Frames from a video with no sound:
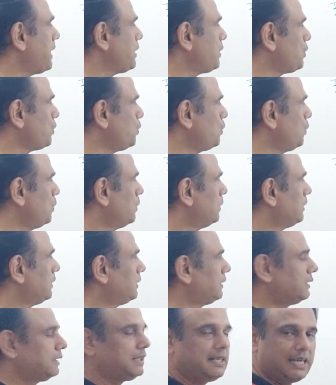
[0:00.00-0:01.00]
2,
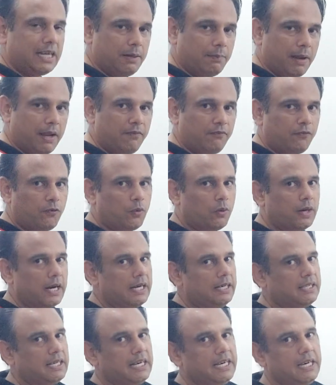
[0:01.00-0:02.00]
t by 4
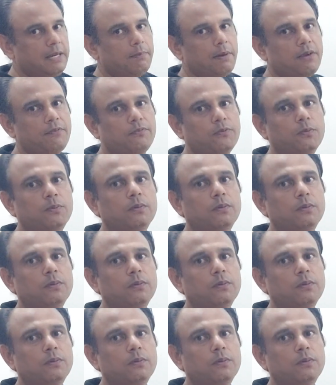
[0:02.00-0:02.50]
and 3t by 4.